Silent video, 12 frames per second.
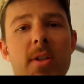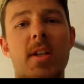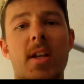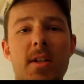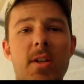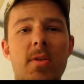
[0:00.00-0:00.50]
And
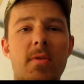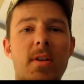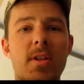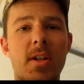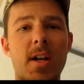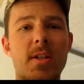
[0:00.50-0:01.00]
yes, I do read
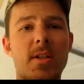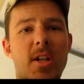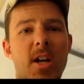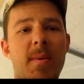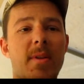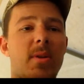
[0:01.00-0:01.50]
you guys'
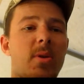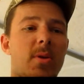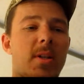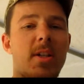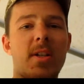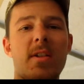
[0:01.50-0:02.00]
comments. I don't always
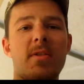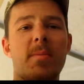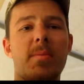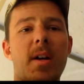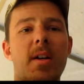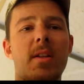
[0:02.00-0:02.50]
get a chance to
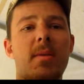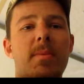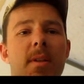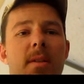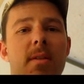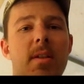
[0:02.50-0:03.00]
reply to you,
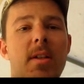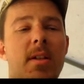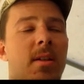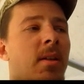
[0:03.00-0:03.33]
but